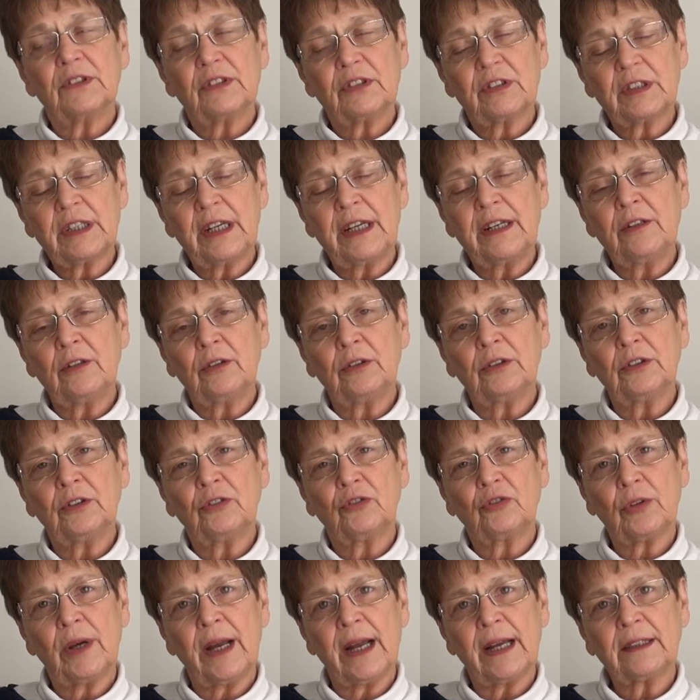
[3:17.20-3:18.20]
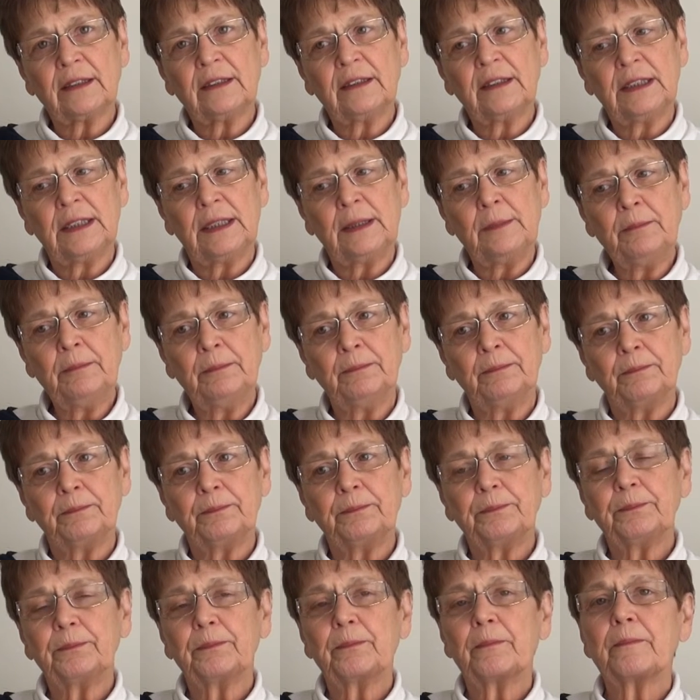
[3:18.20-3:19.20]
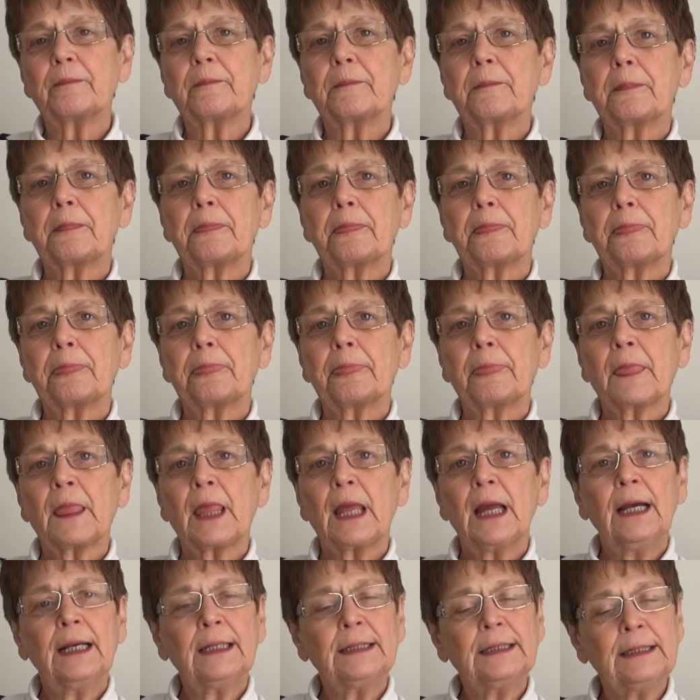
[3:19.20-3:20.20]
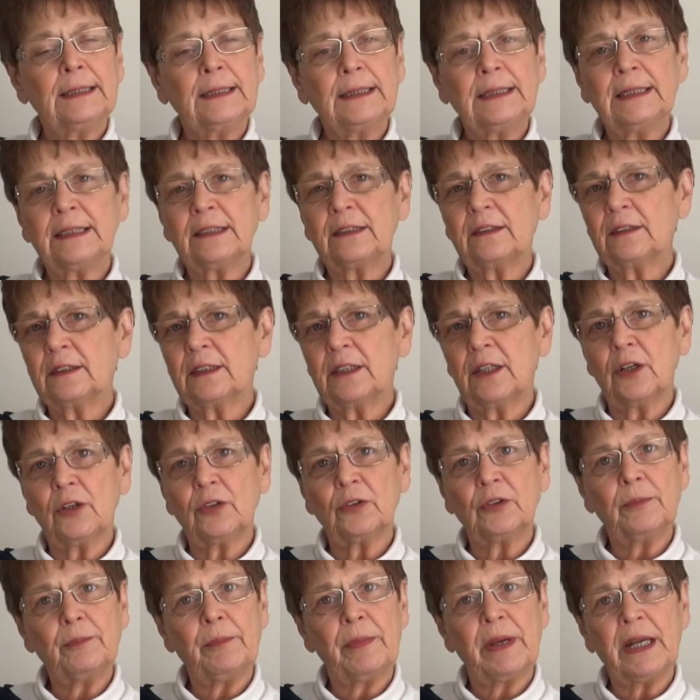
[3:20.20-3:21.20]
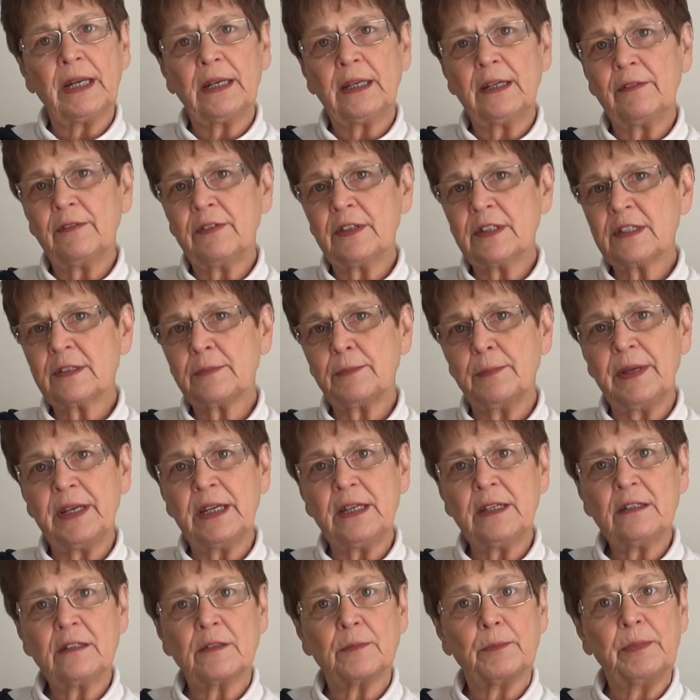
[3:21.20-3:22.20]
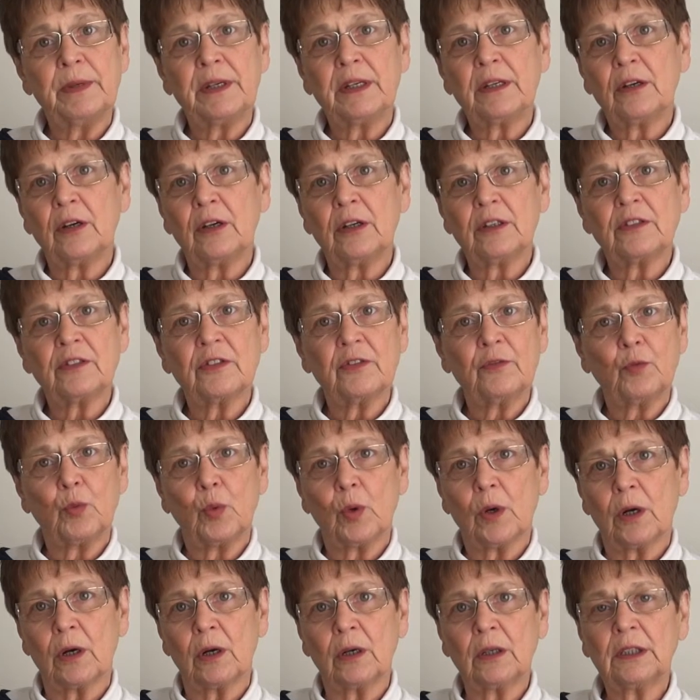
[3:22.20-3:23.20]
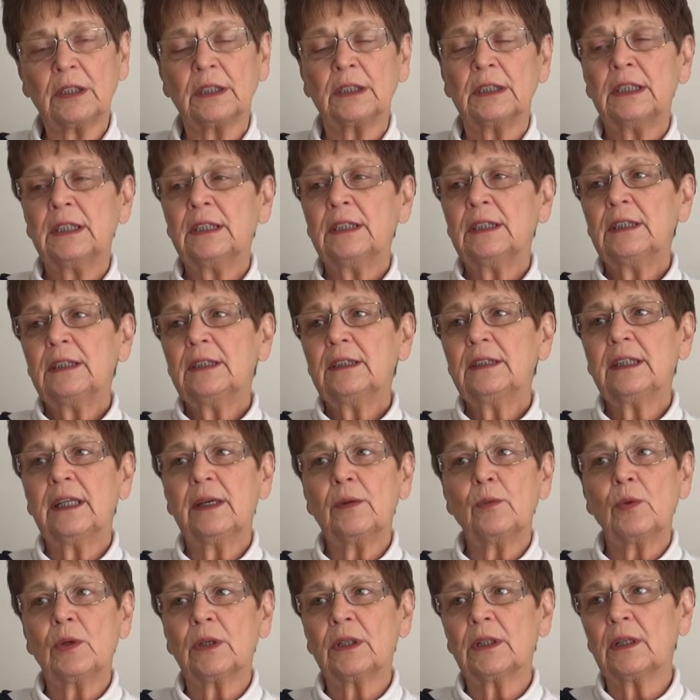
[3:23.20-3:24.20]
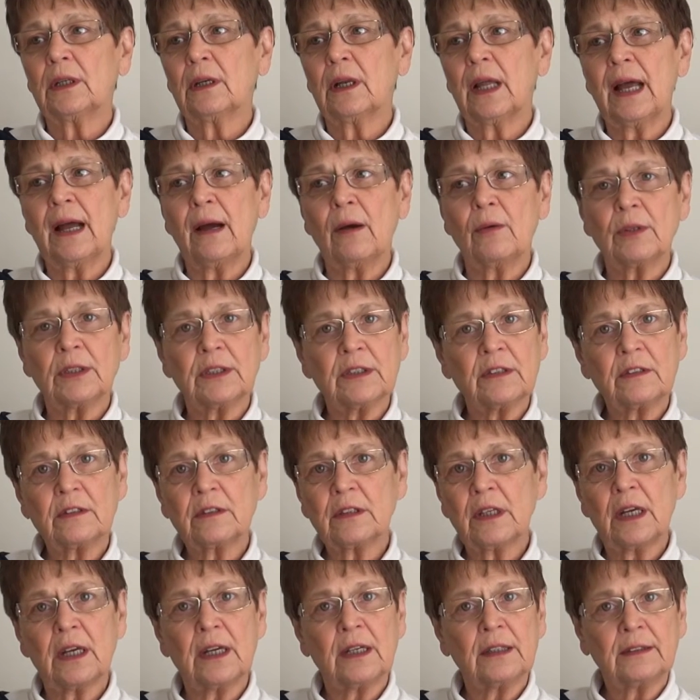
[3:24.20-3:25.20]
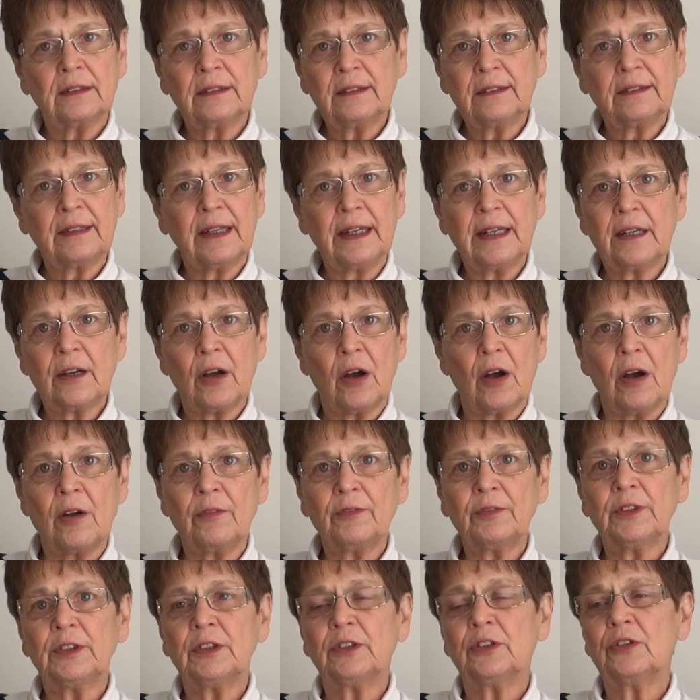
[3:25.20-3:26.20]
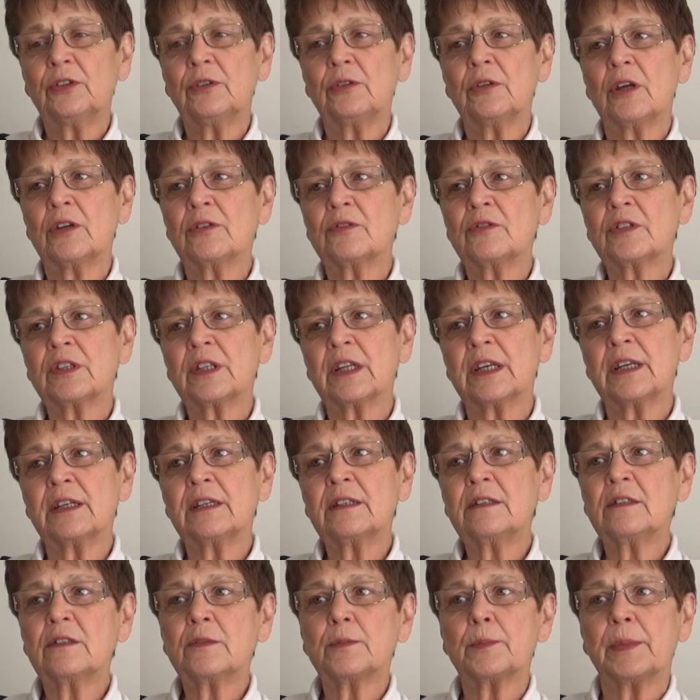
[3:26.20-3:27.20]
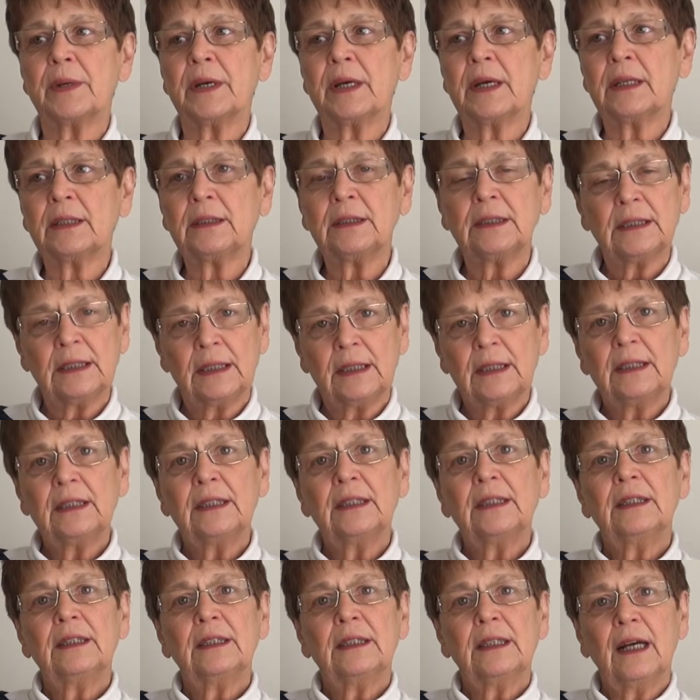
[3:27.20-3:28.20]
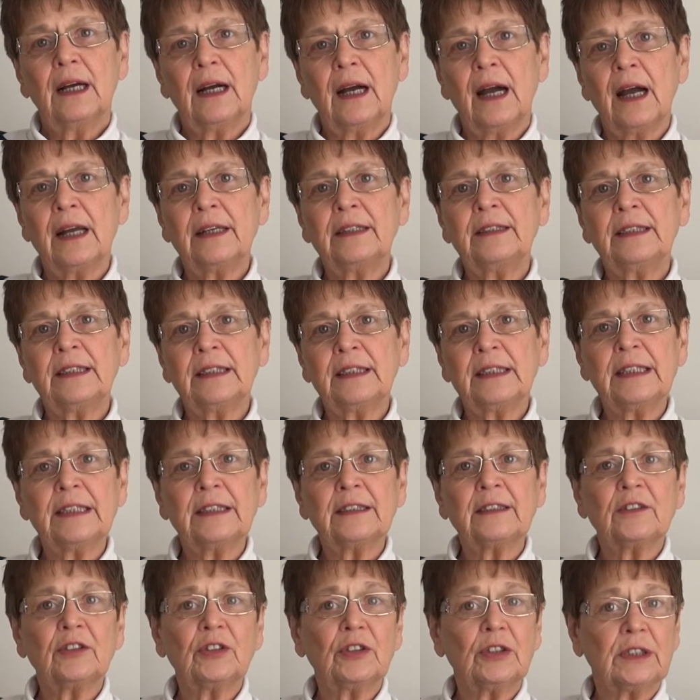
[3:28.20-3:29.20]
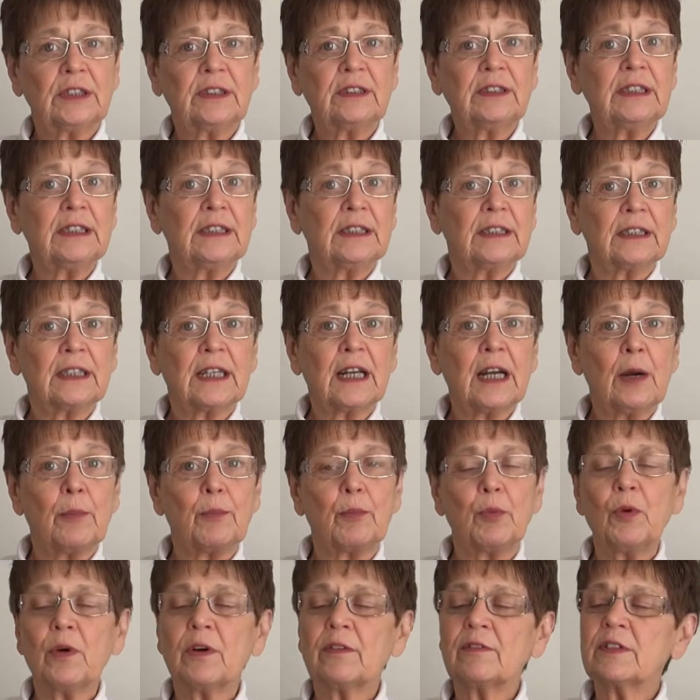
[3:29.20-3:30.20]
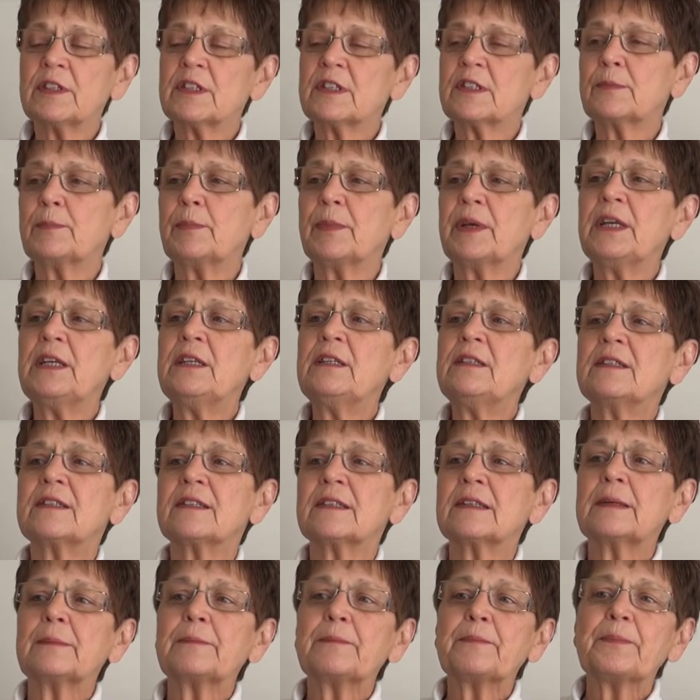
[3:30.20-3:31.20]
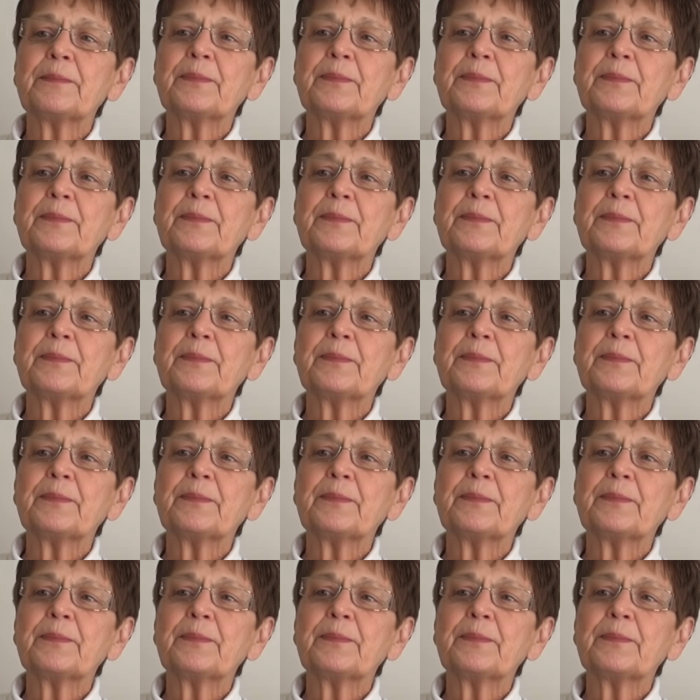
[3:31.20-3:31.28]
stayed on the track team I didn't get to go to many of his meets because of work. They wouldn't allow us uh, to take off and do those things, but I did get to attend a couple of his meets.